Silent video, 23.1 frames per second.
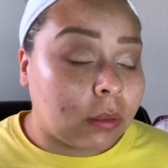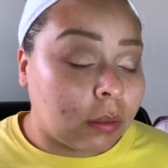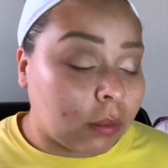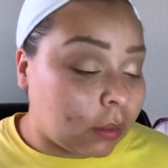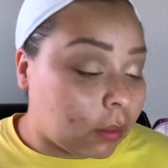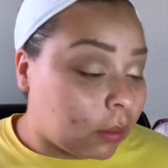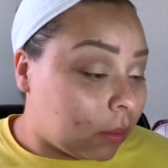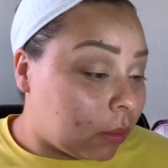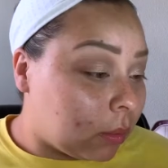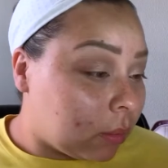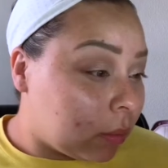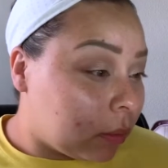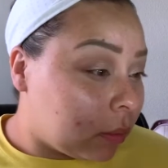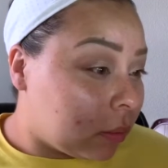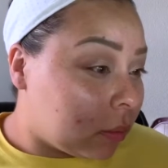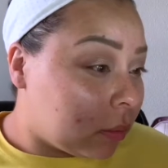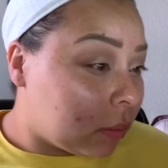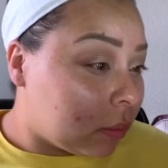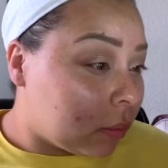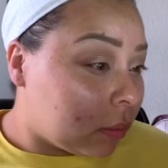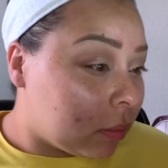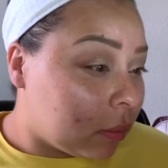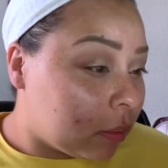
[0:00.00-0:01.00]

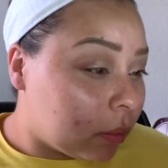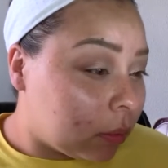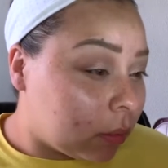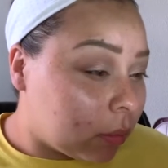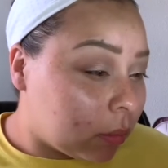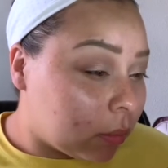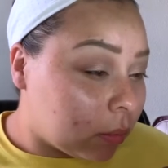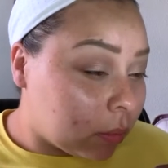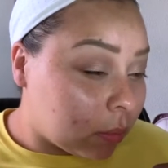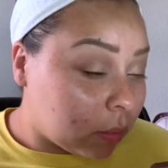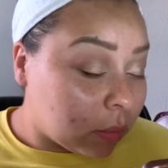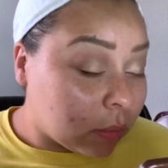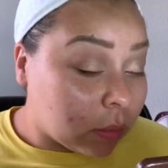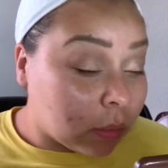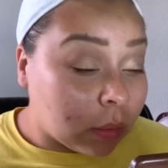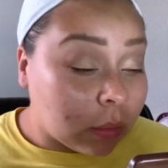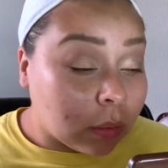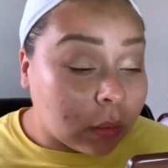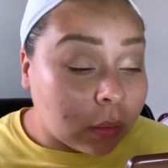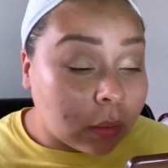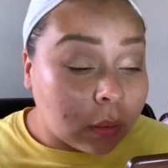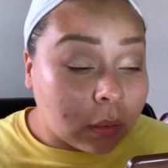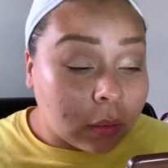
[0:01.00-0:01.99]

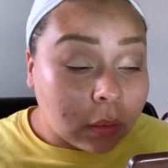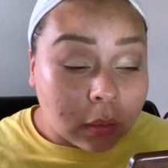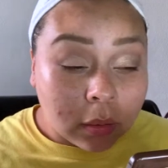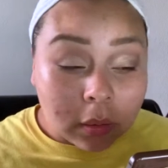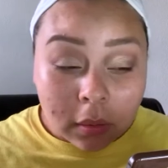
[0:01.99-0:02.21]
(no one is talking)